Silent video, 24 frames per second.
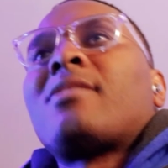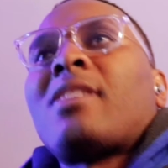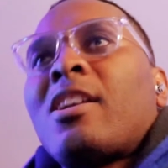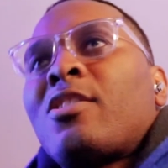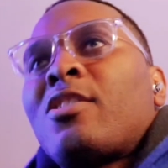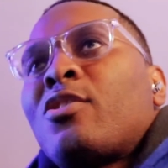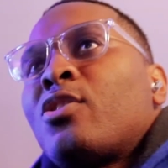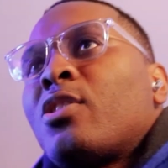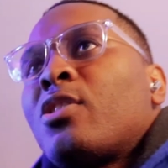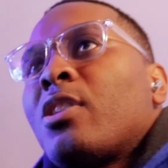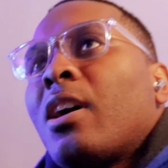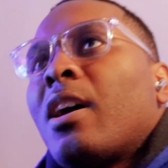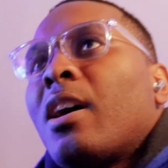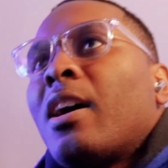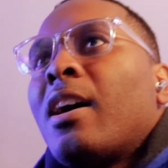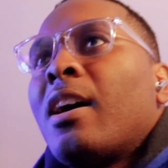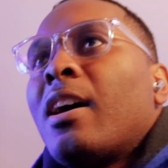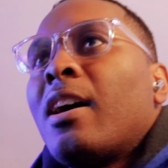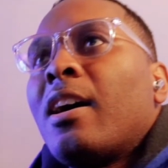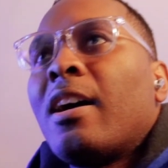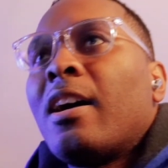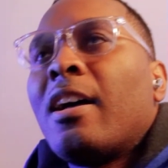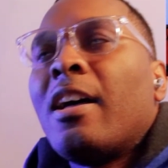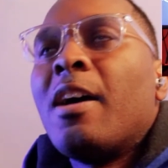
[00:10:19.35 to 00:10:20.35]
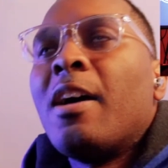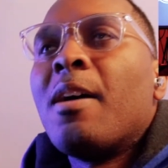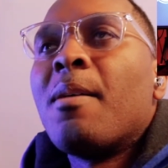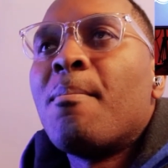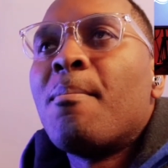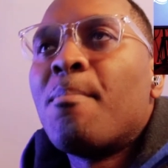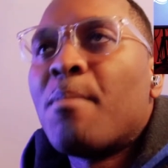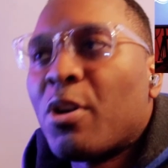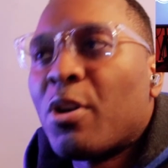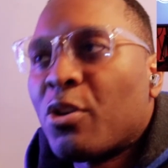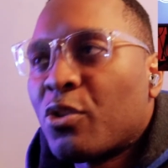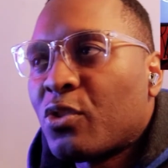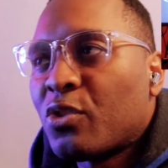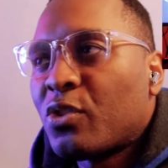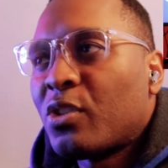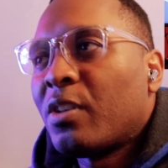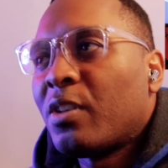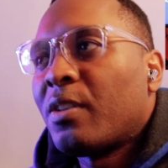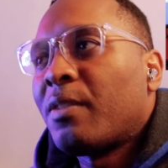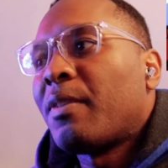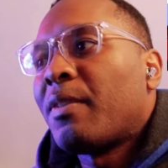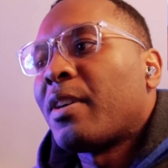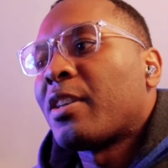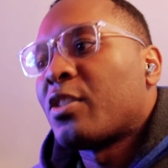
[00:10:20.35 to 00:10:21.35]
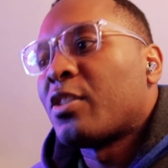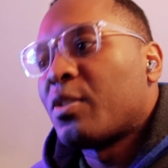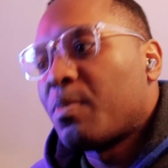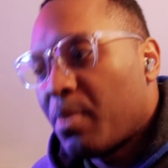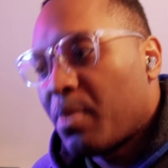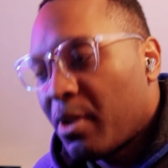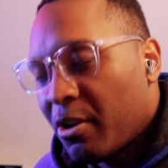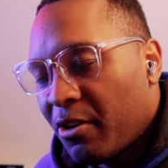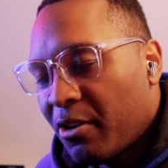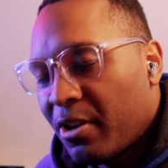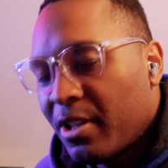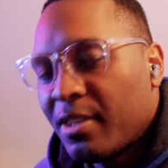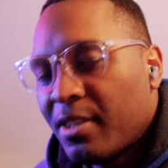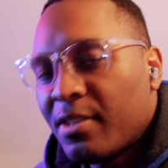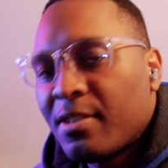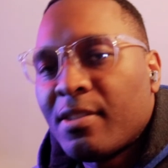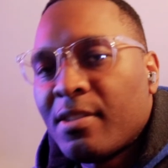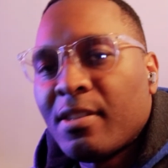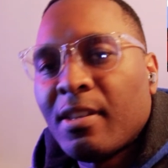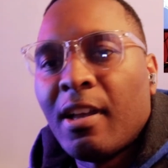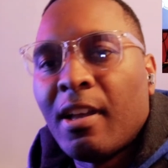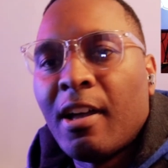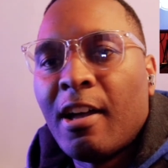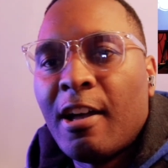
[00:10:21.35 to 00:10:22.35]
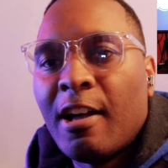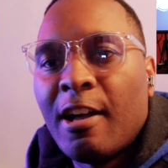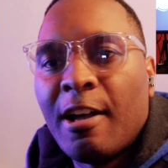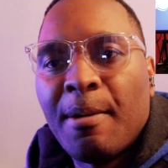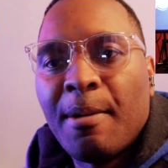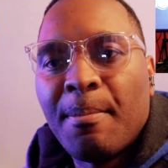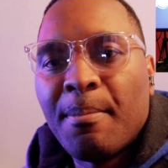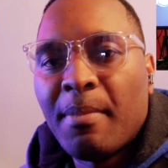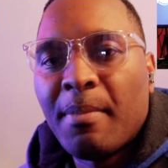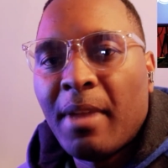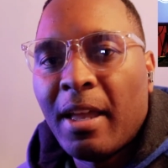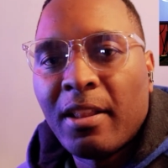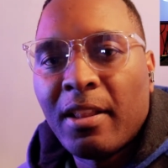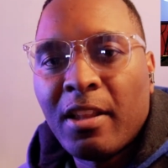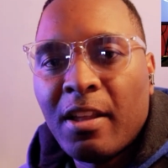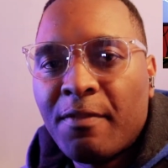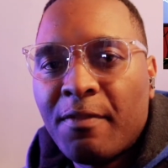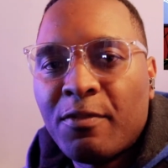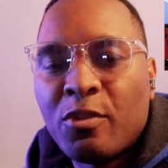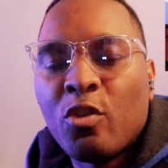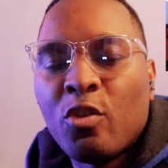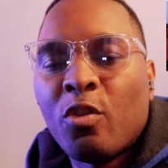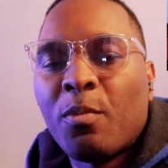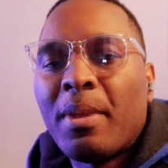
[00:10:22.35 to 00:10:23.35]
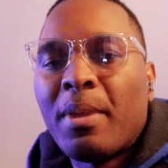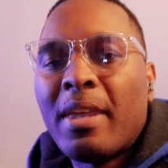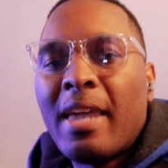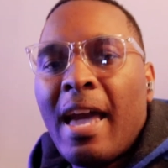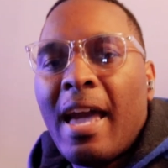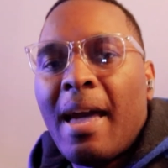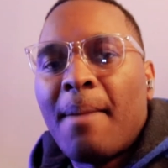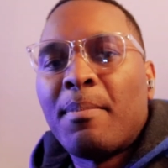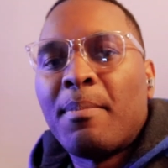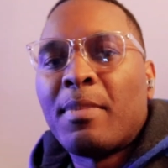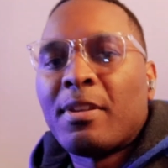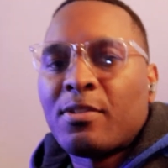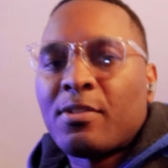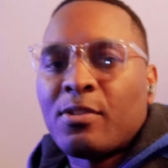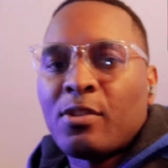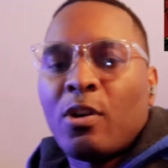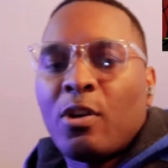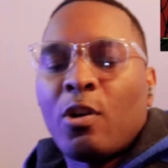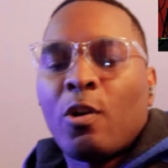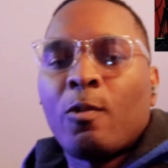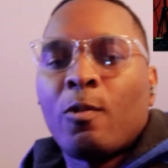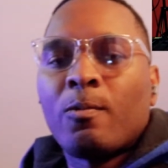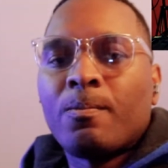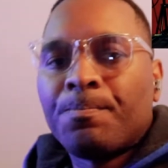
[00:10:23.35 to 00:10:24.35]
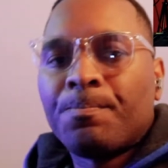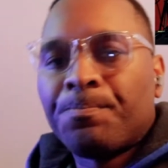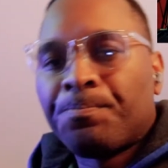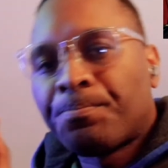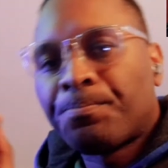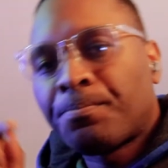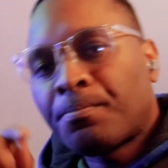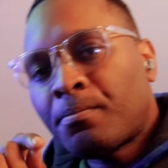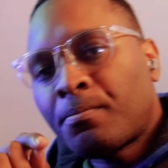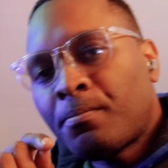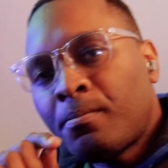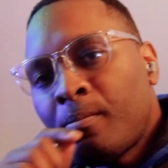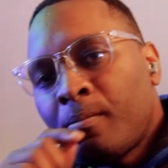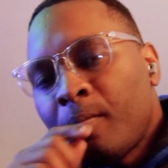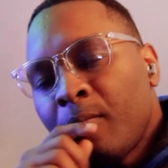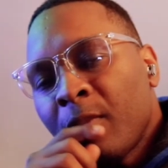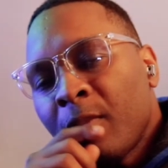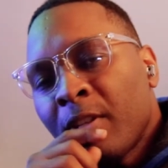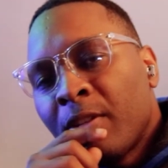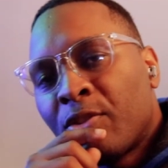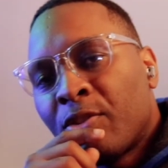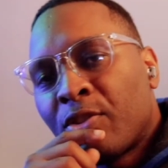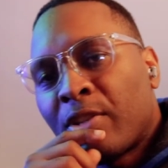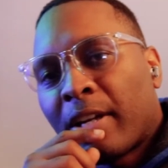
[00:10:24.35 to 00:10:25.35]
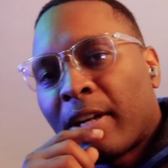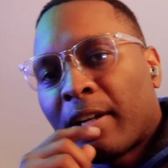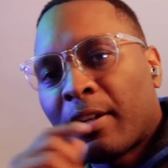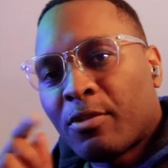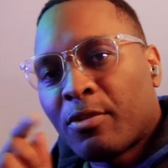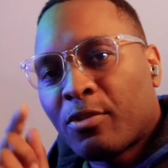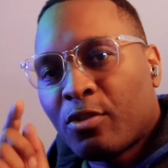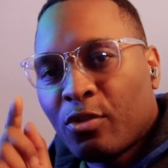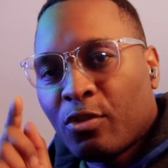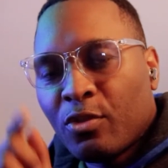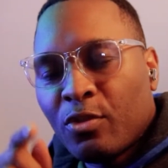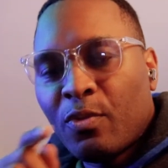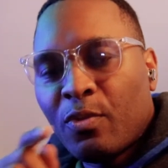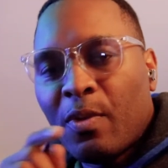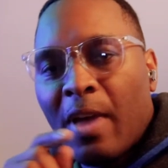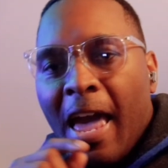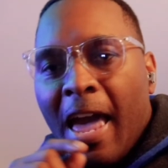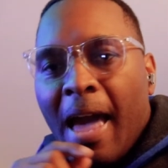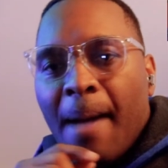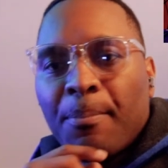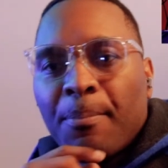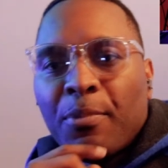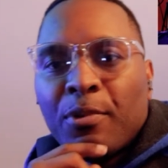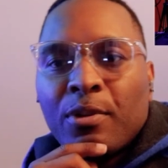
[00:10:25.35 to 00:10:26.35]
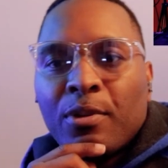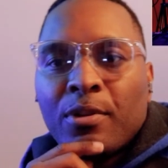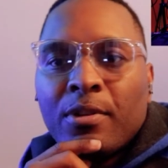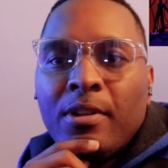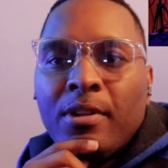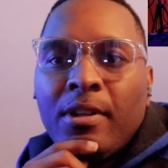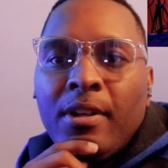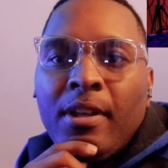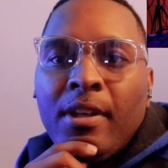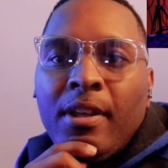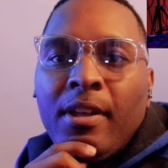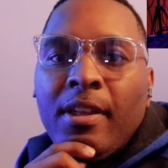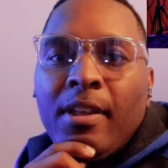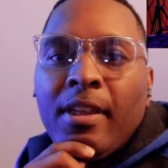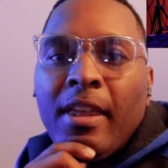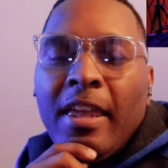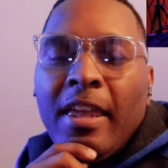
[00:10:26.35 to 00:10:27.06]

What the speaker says: It's such a immersive experience. I love Dolby Atmos, so shout out to Apple.